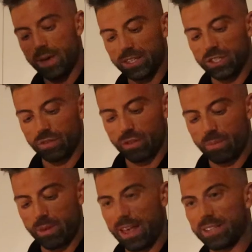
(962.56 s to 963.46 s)
pictures of
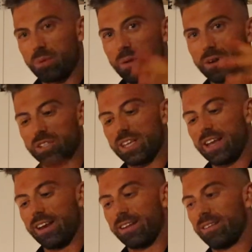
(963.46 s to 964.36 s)
them, but it's pretty much
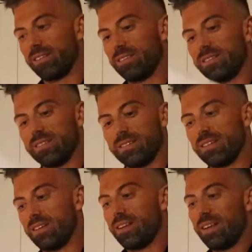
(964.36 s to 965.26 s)
saying,
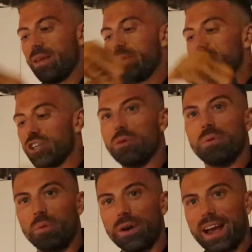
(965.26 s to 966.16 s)
let me just
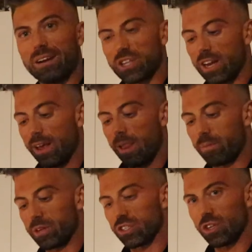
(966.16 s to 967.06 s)
open one now.
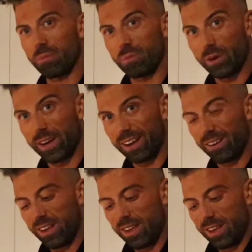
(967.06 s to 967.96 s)

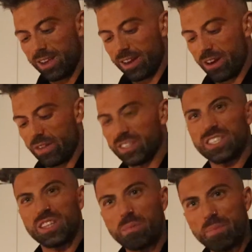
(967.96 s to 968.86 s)
I know this
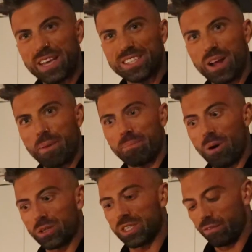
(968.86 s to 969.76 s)
isn't the best
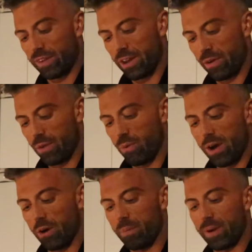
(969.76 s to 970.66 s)
unboxing video in the
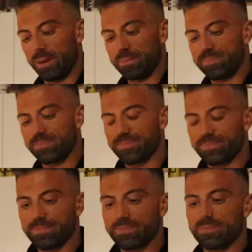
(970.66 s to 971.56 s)
world, but
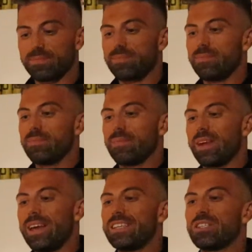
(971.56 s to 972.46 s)

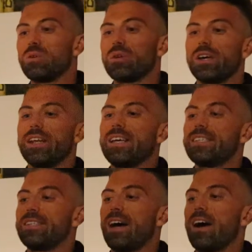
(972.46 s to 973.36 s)
it's all good,
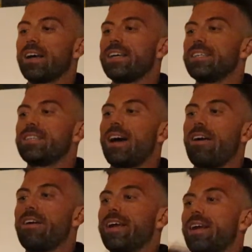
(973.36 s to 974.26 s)
it's dark, it's
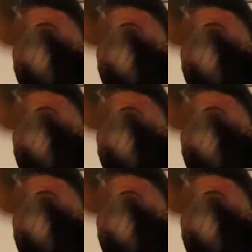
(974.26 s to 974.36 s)
tiring,